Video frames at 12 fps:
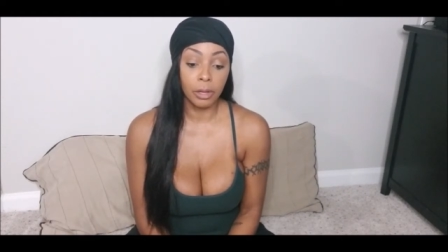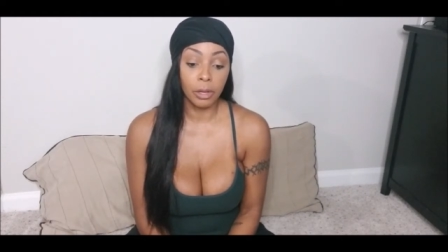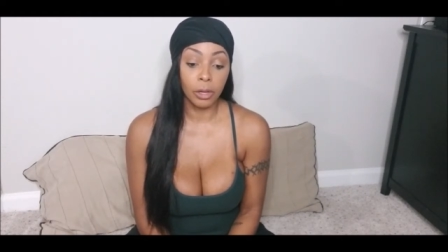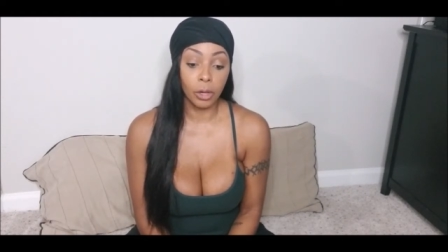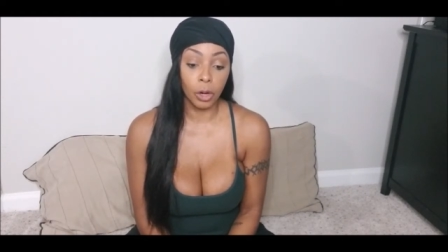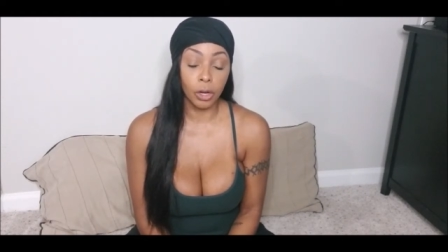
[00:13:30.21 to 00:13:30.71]

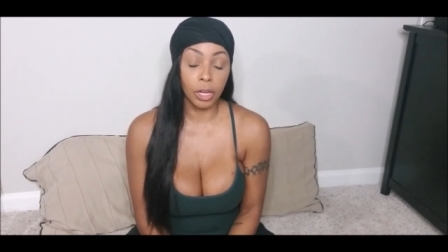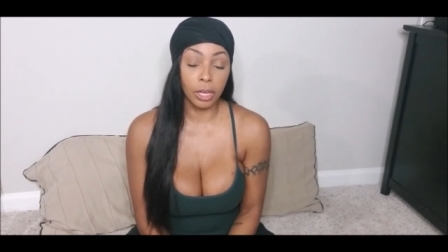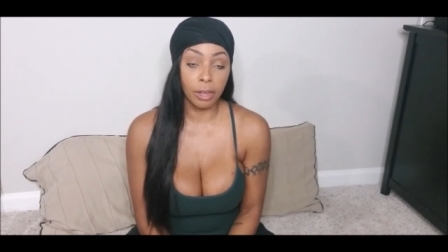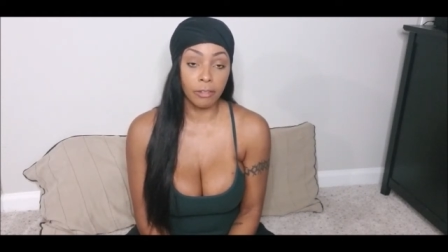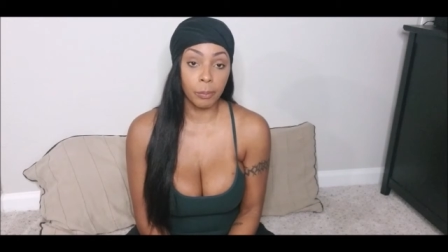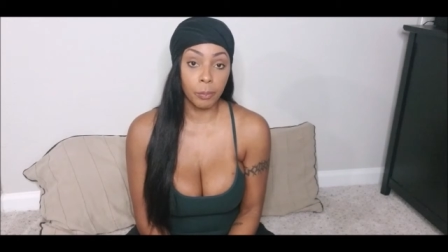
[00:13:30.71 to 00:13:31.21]
learn to
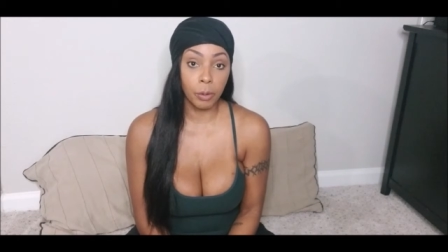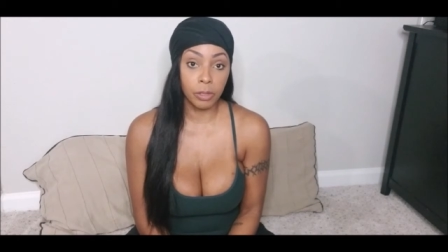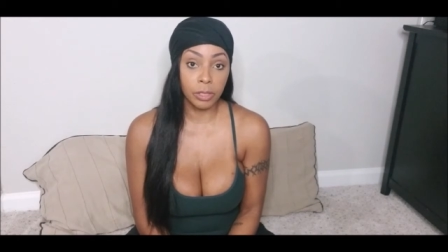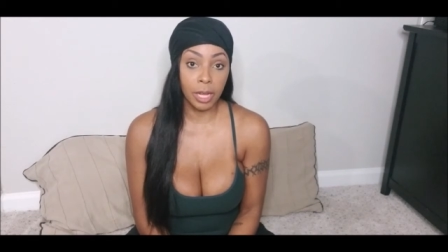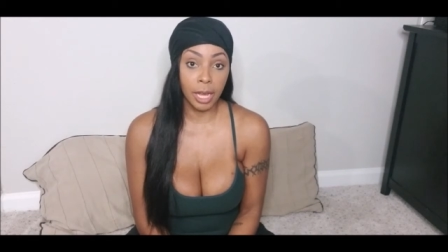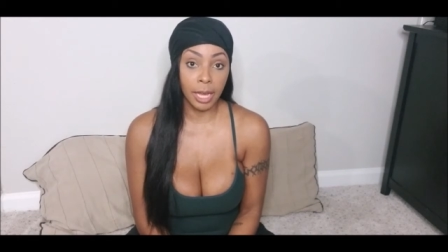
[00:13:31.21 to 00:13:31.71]
love the
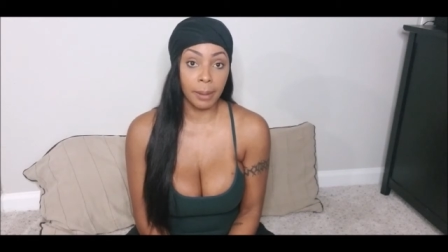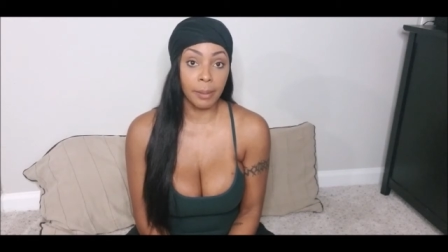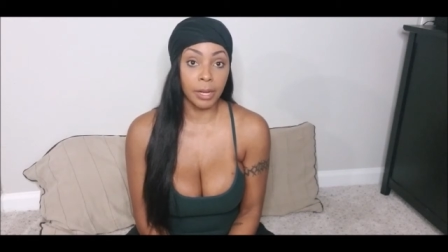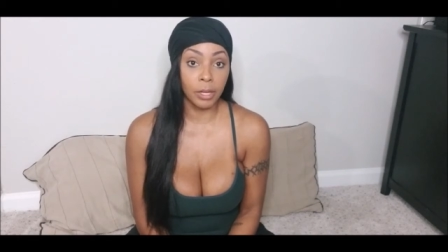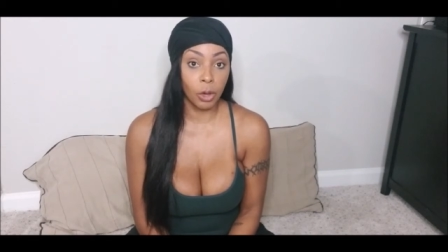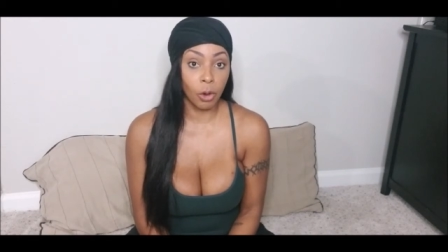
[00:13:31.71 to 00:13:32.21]
person I am
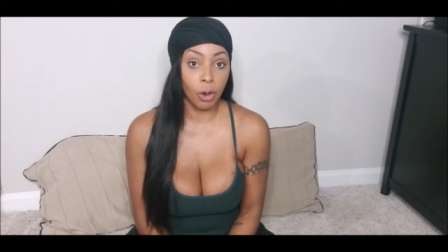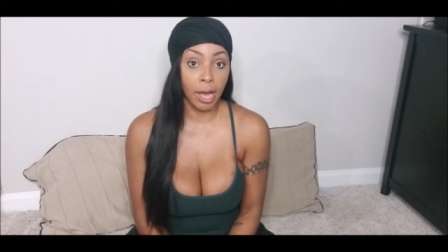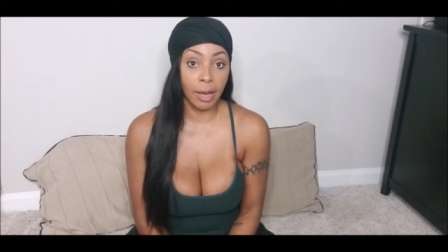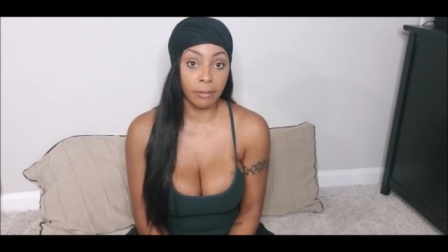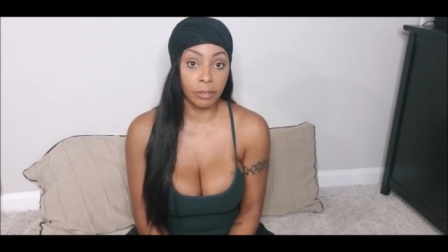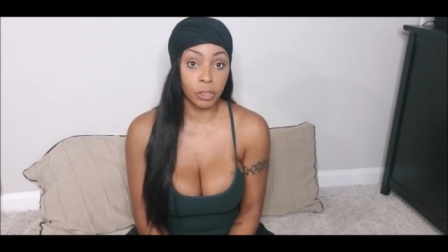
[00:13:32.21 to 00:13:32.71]
and know I
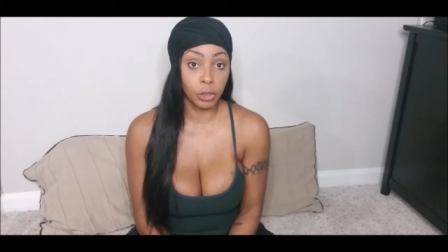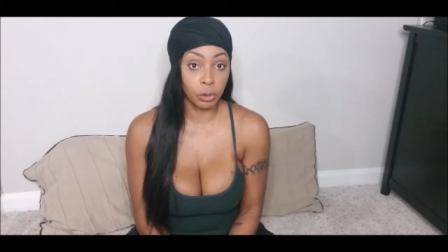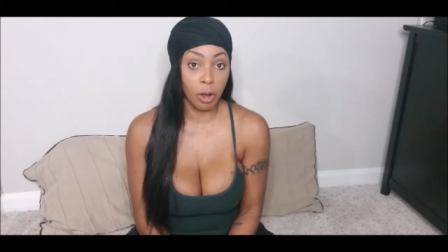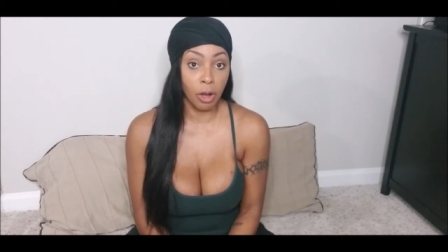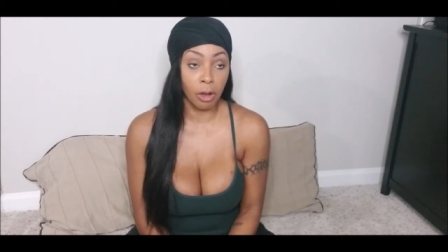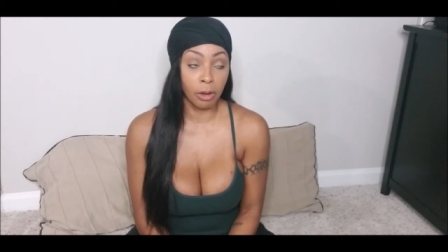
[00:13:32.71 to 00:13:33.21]
have a
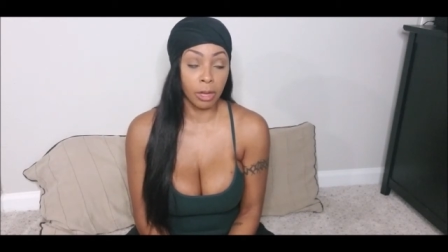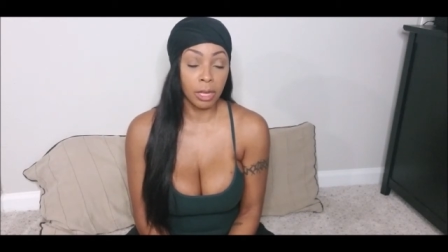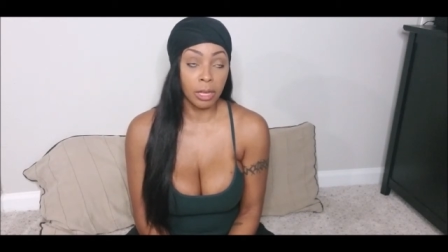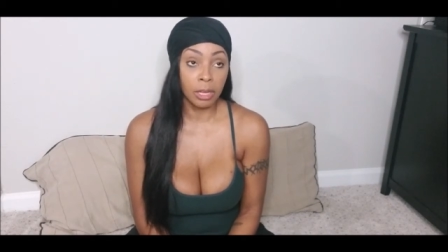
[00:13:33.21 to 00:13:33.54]
strong